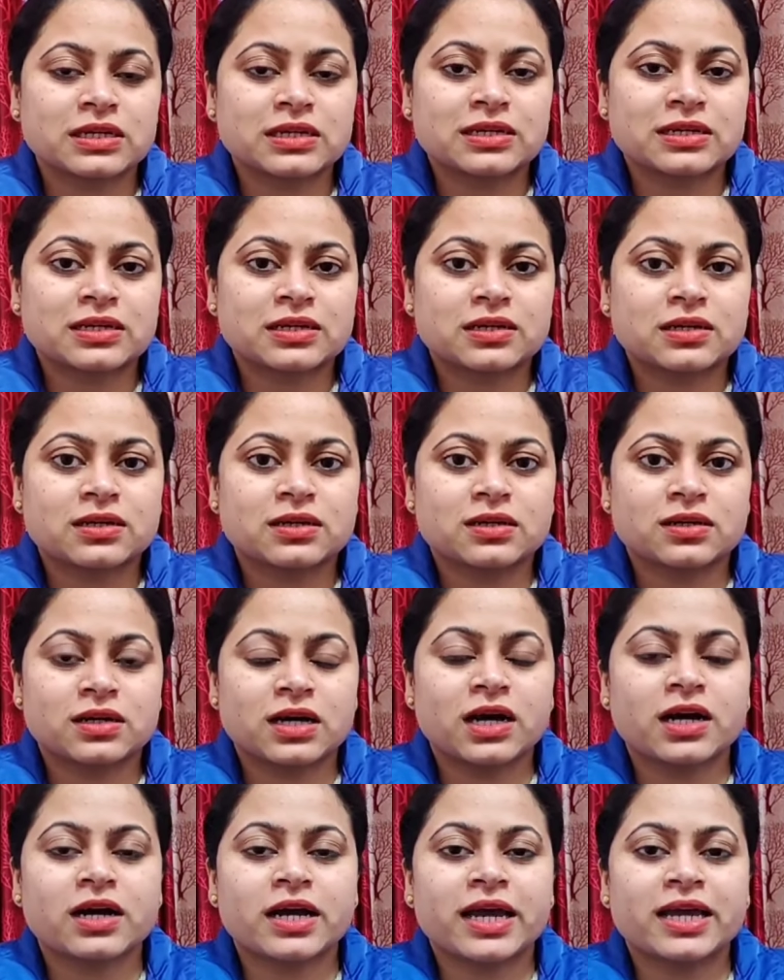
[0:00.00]

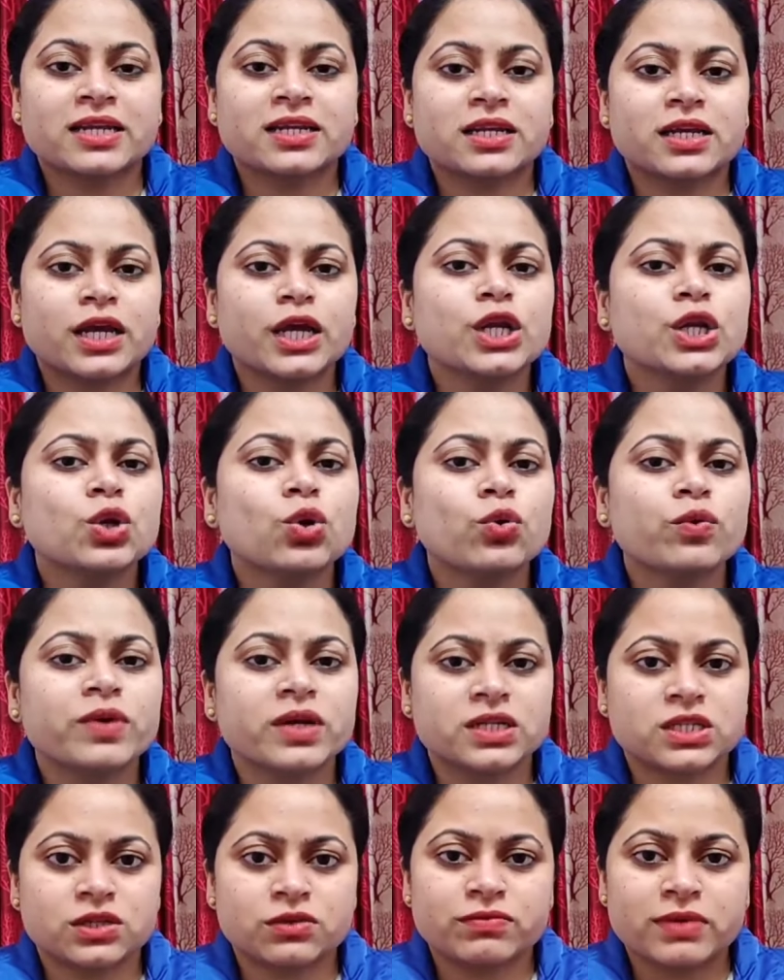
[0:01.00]
an
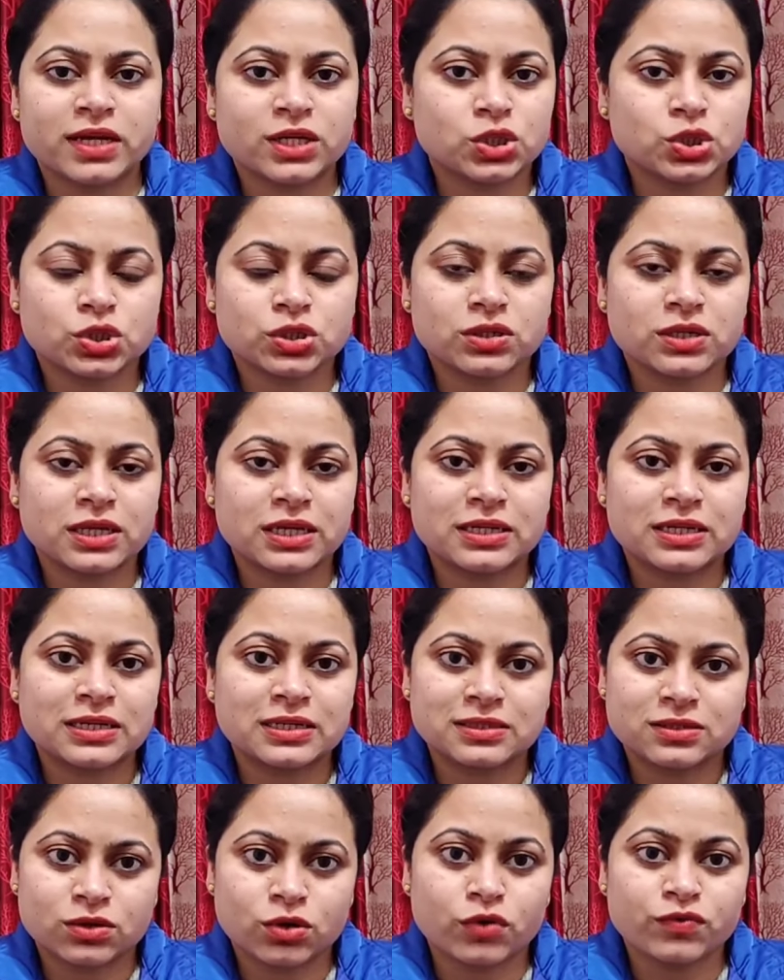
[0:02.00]
innovative venture in its
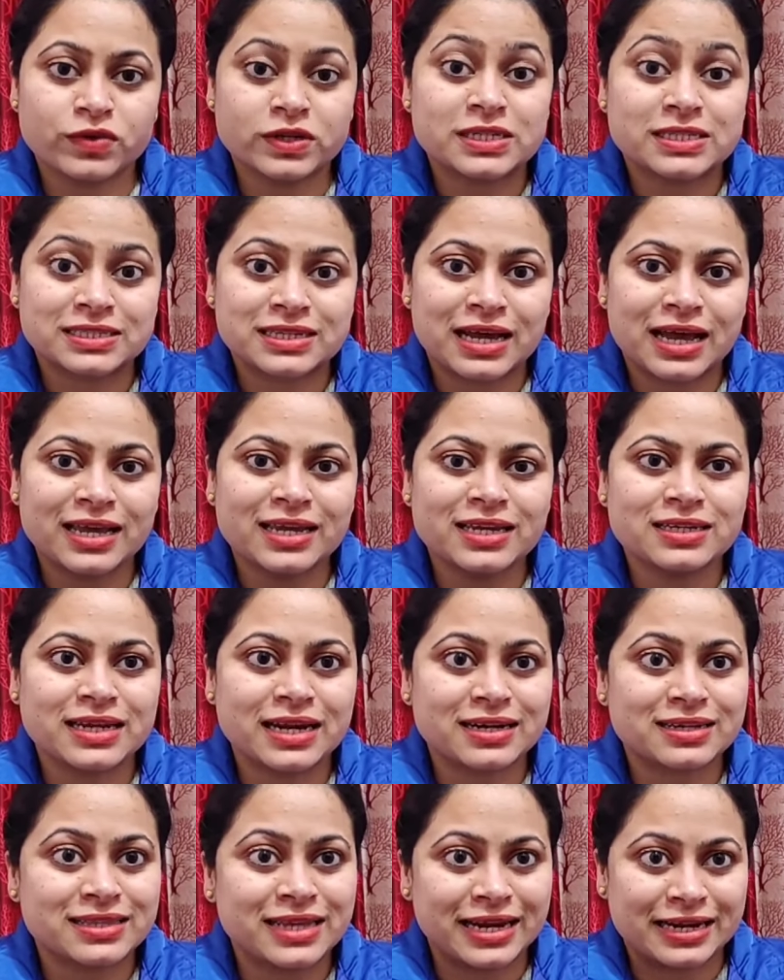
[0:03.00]
kind at
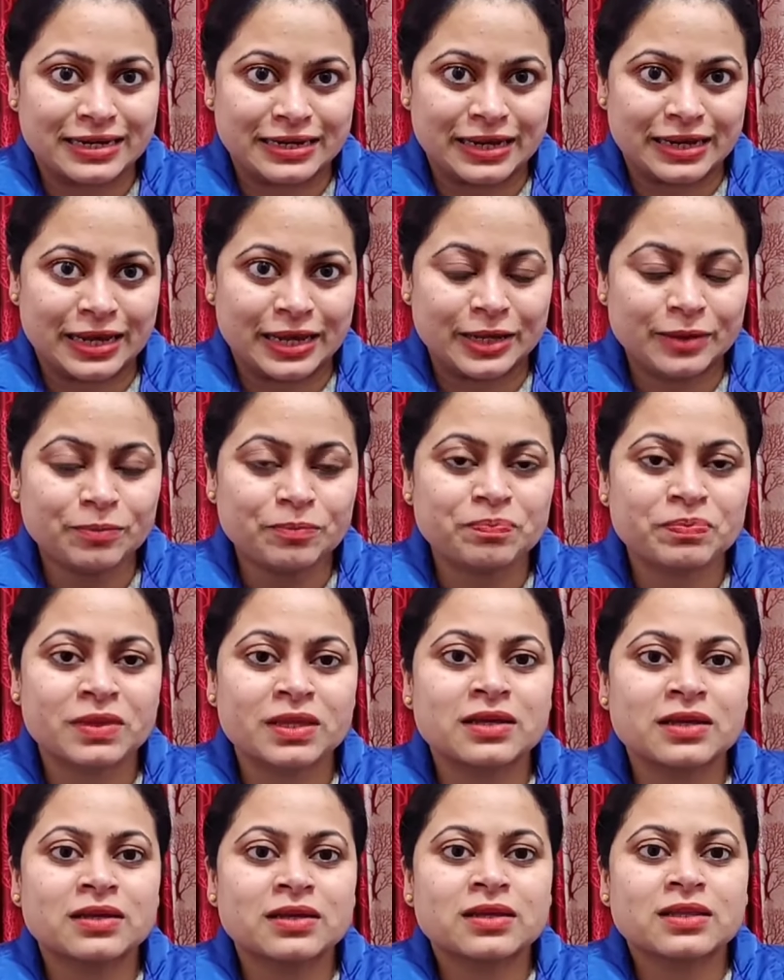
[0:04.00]
that time.
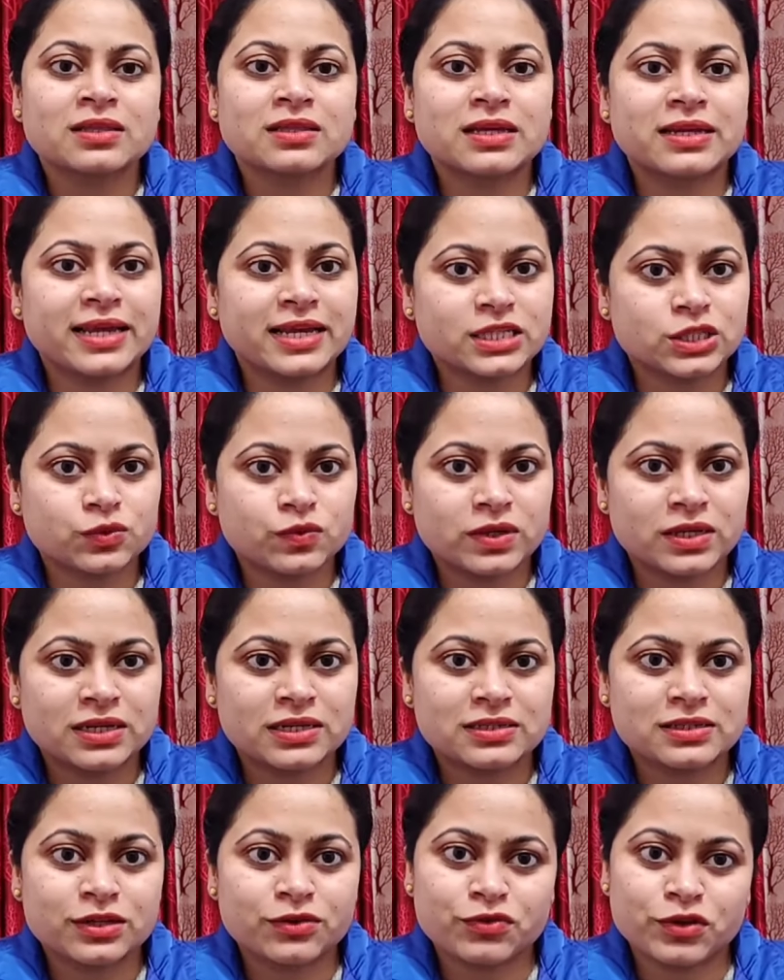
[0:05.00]
The next one is the
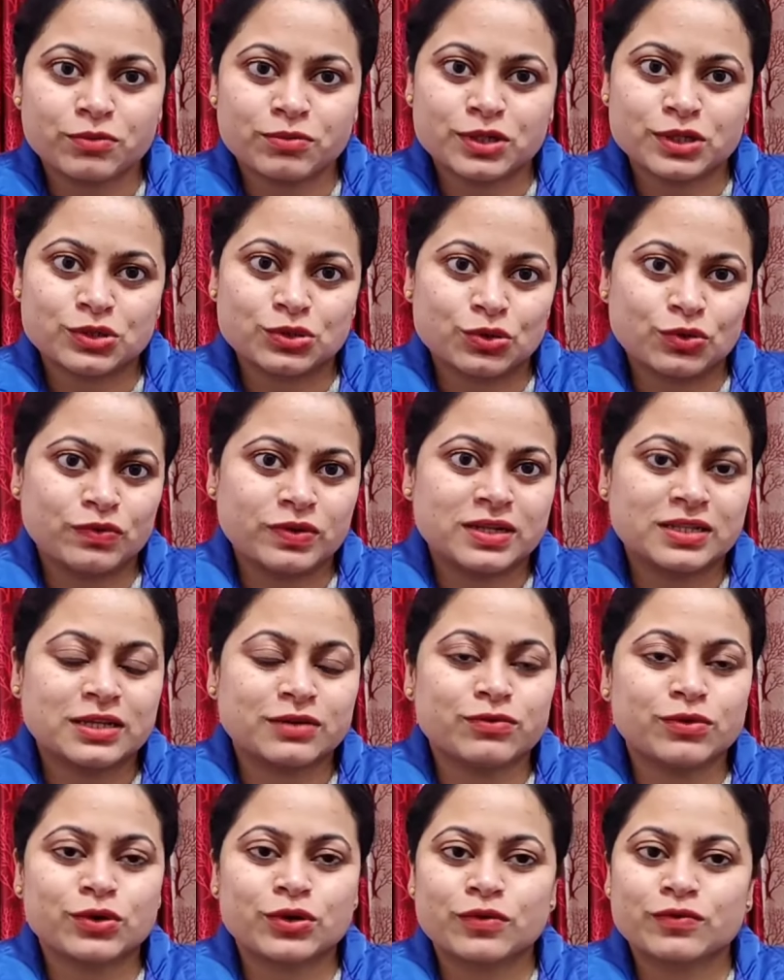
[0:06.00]
famous novel The
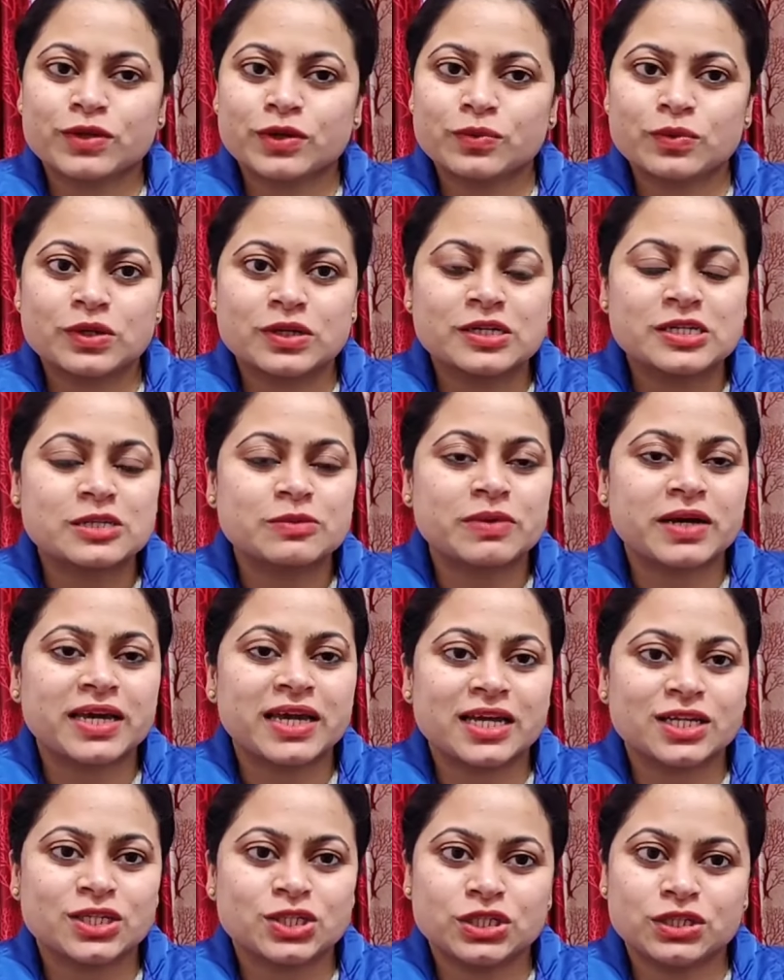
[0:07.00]
War of the Worlds by
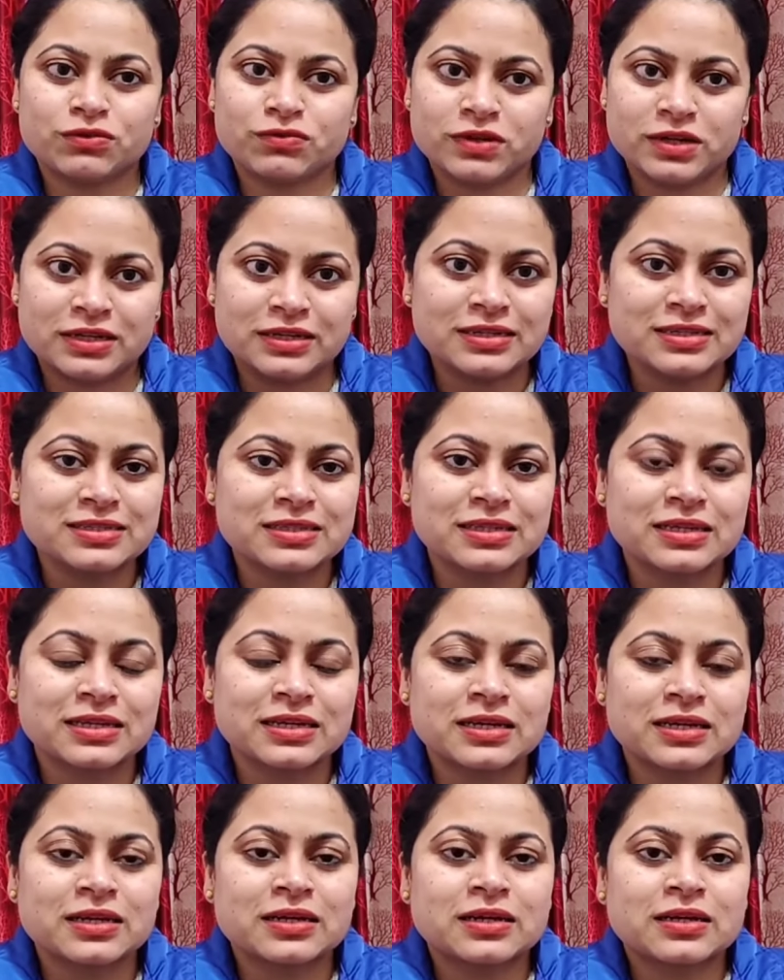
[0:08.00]
H.G. Wells.
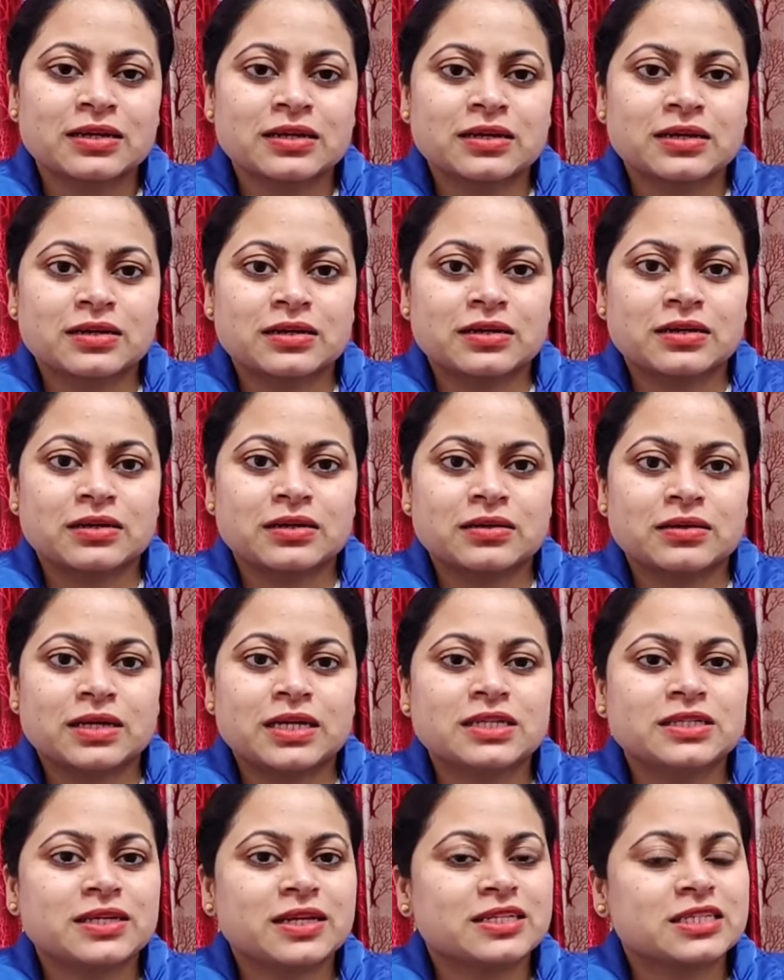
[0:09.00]
It
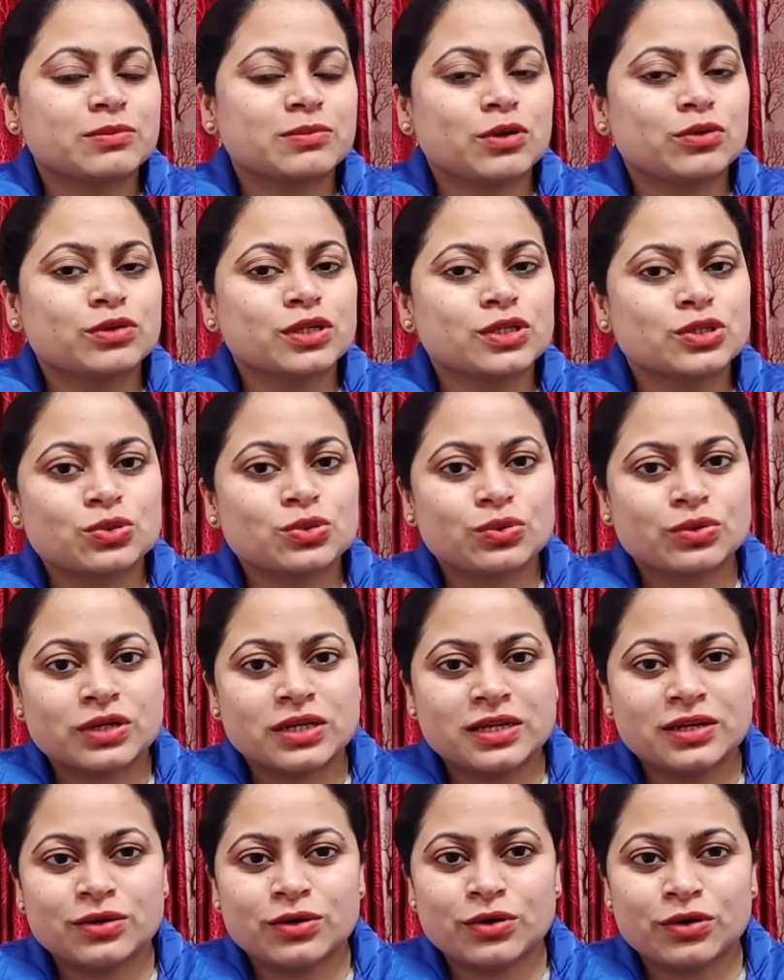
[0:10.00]
tells about the story
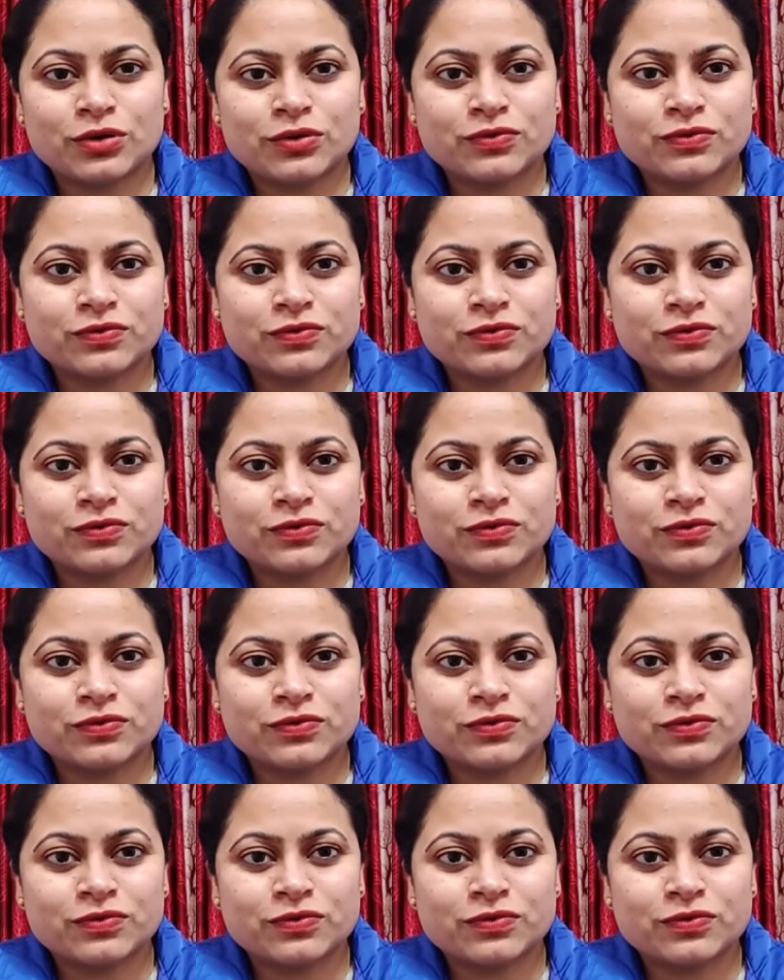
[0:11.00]
of